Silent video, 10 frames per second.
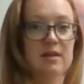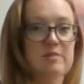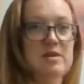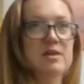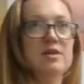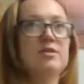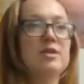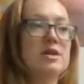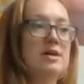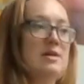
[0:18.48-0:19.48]
let me know in
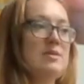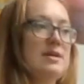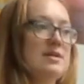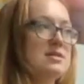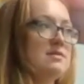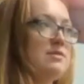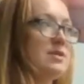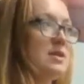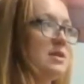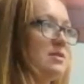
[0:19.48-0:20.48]
the comments if you
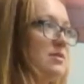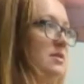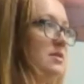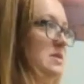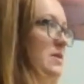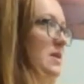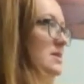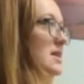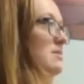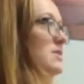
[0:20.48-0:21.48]
can hear this. But
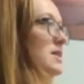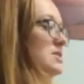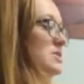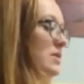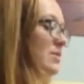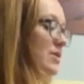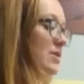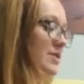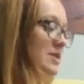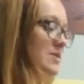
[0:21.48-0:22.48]
same thing as
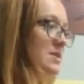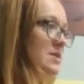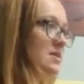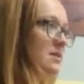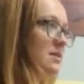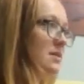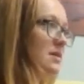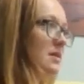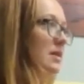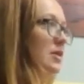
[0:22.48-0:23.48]
normal. This one's a
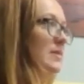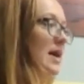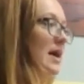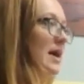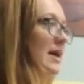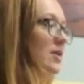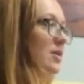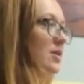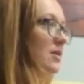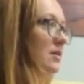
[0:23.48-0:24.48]
little bit
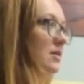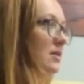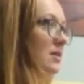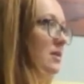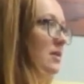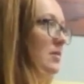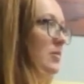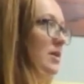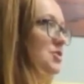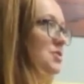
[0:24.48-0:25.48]
higher
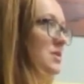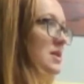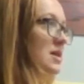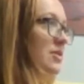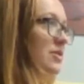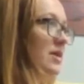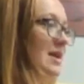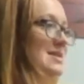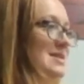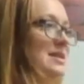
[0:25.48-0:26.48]
pitch than the other,
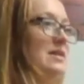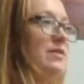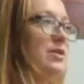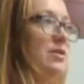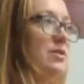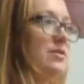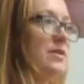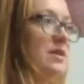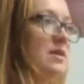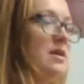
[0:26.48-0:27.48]
and I didn't hit it very hard
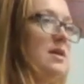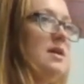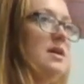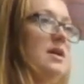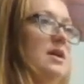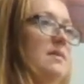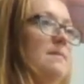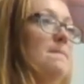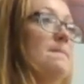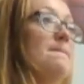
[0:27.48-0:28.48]
there. What